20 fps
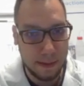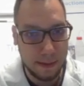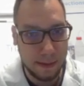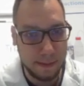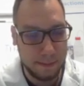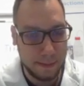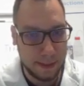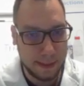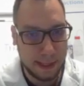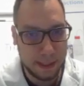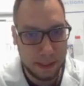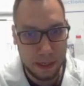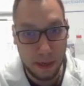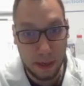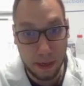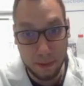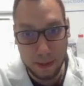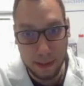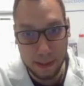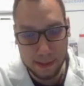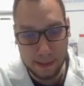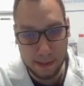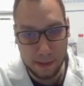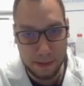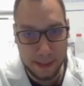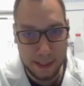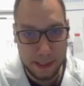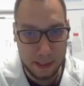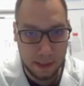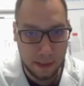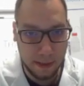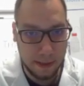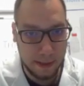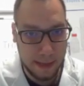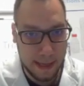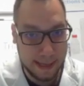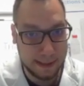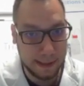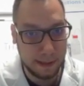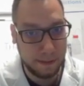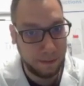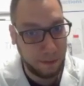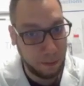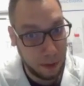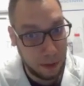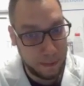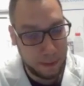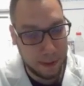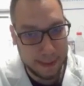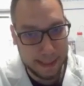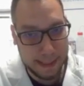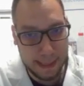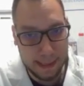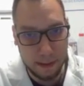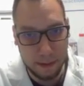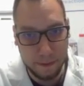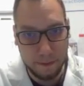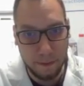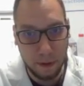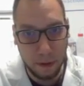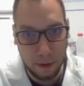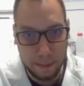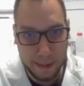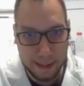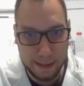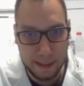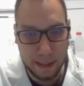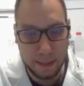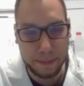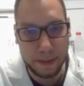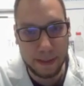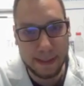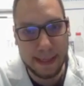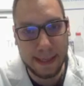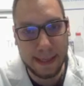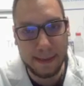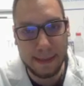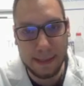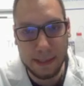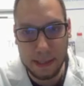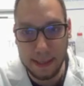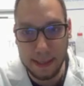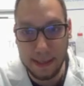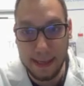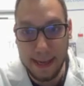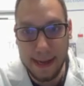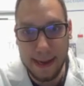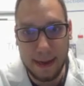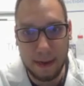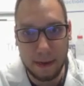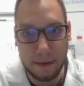such a low concentration as 4% of volumetric percentage in the air